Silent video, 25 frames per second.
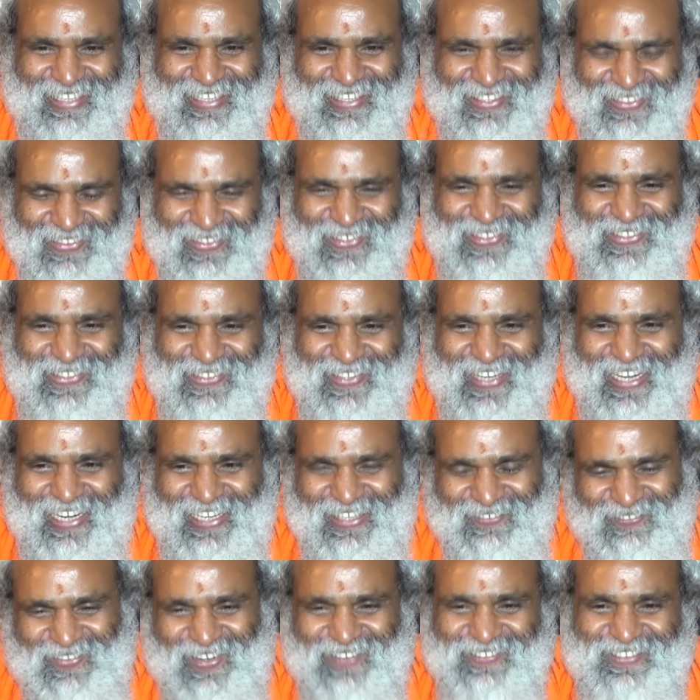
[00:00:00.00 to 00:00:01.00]
Those who
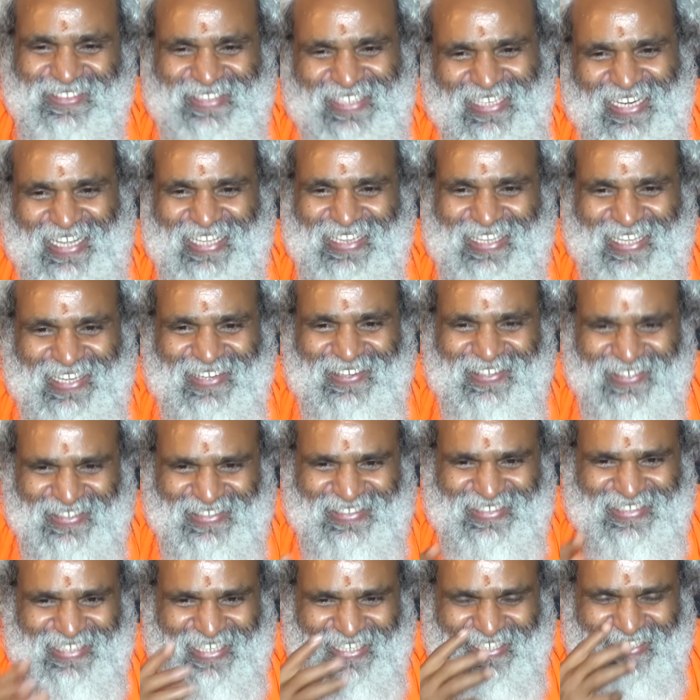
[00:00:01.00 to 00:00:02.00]
are from Chennai, they
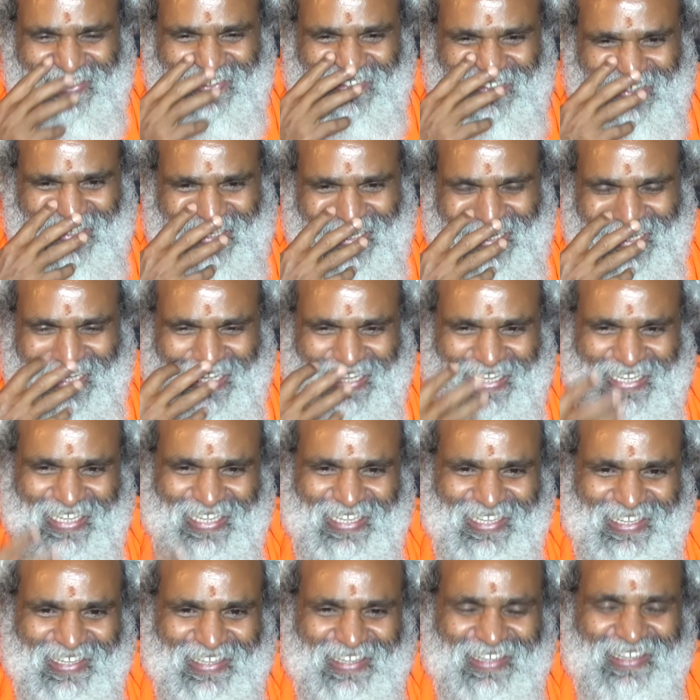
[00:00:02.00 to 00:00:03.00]
understand it, okay?
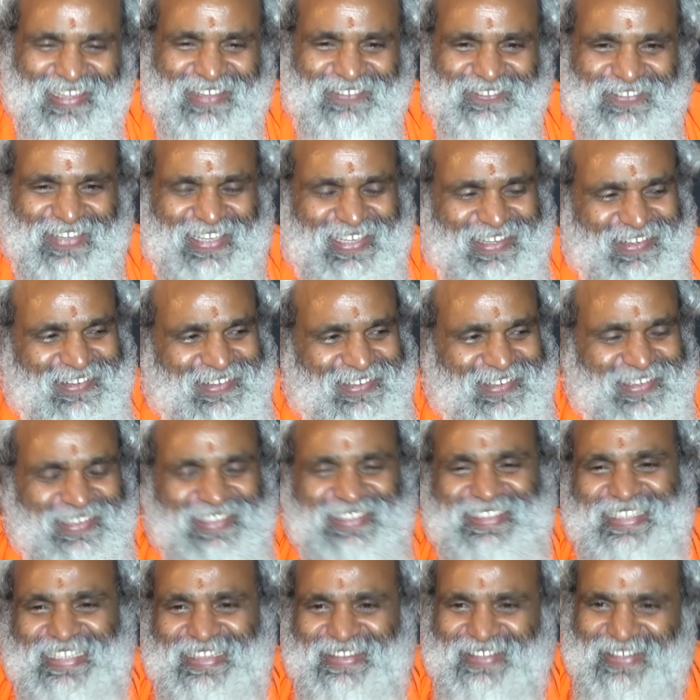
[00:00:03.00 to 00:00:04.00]

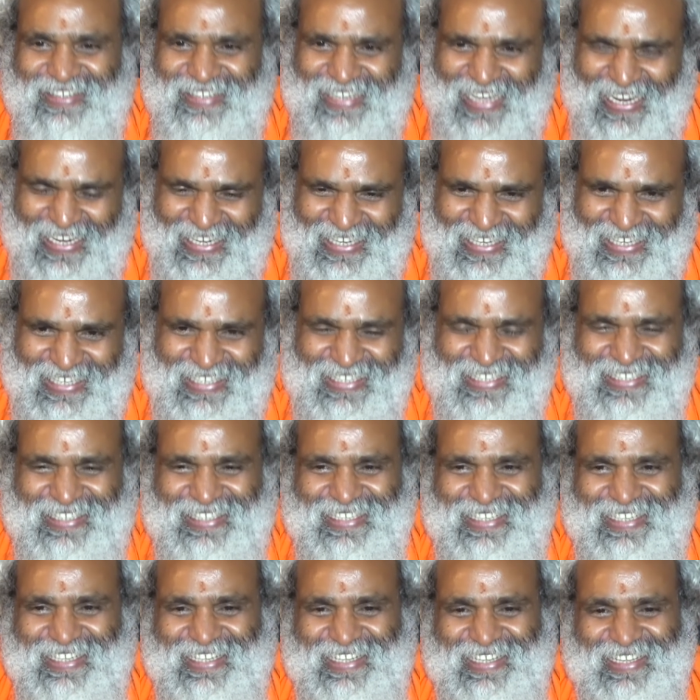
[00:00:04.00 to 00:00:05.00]
Because in the night
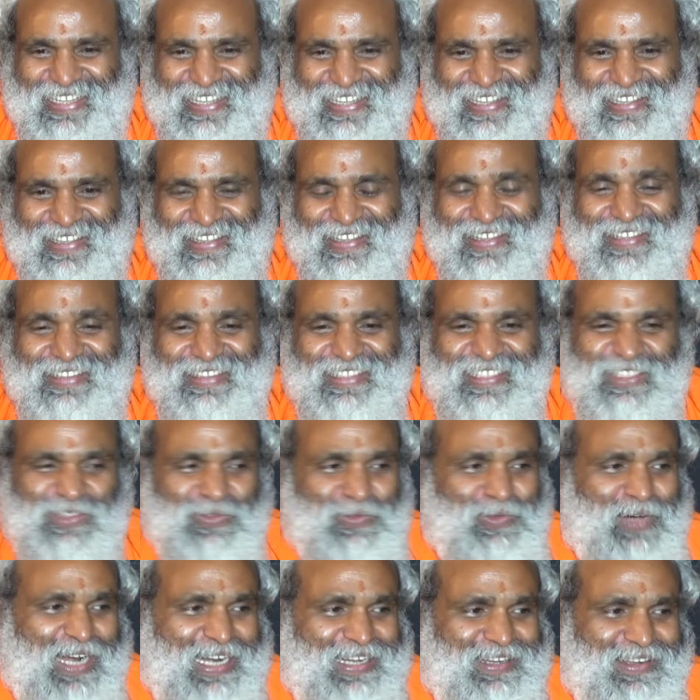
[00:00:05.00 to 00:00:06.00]
This
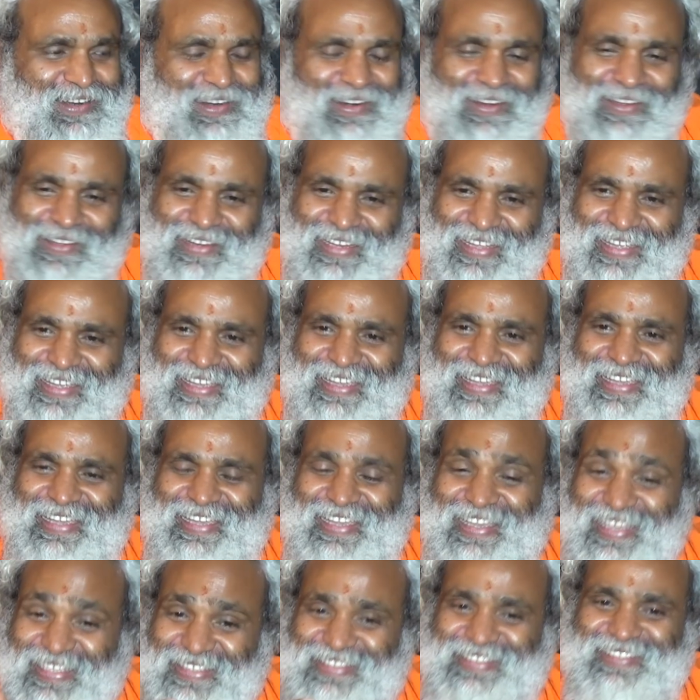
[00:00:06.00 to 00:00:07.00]
water
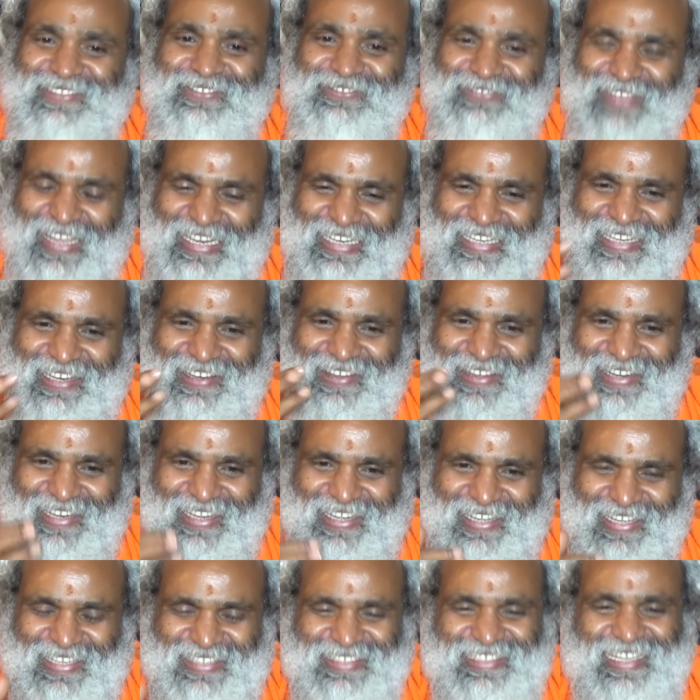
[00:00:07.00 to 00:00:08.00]
lorries, many
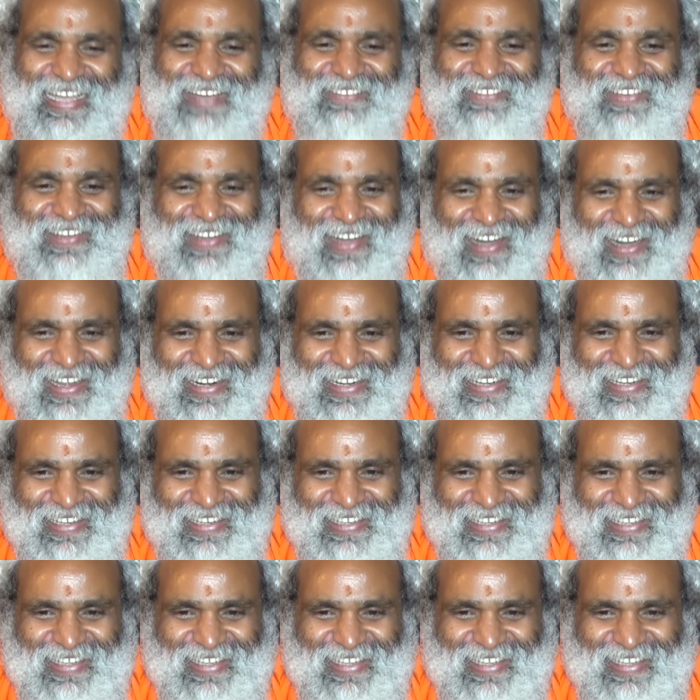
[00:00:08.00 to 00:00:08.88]
lorries have gone,